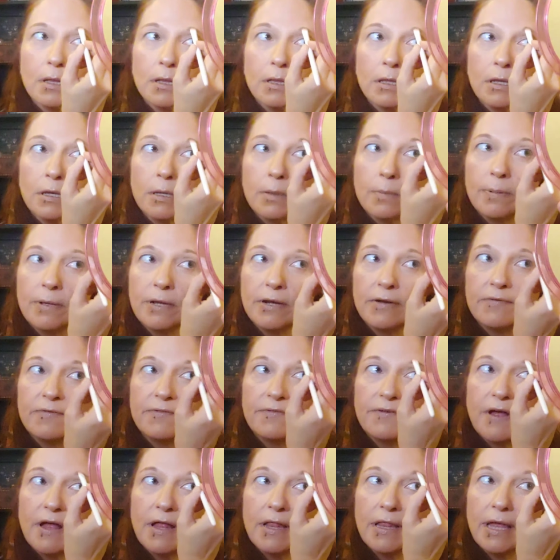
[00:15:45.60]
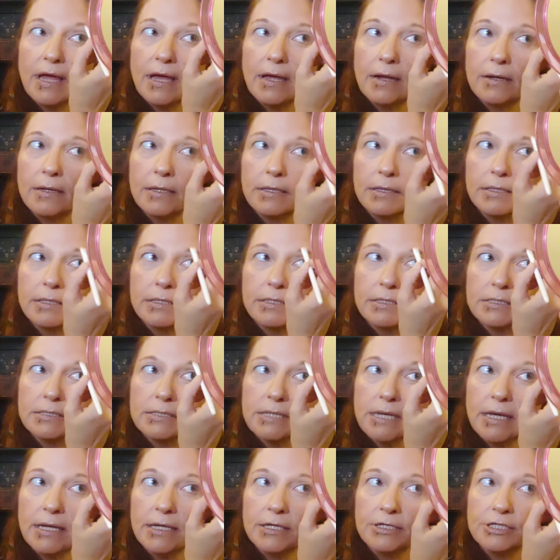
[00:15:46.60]
A little bit of fallout in
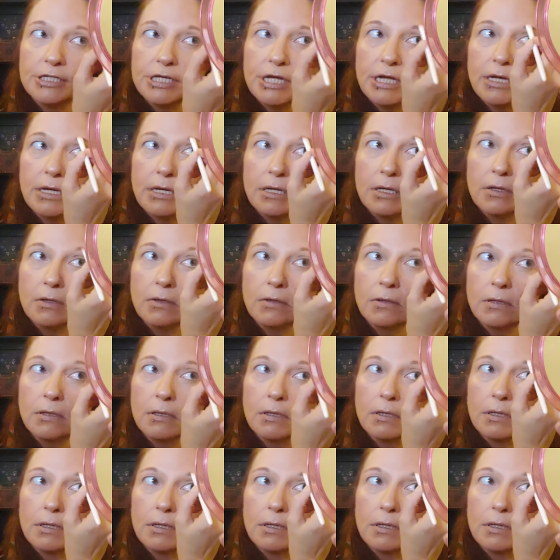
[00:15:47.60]
this eyeshadow.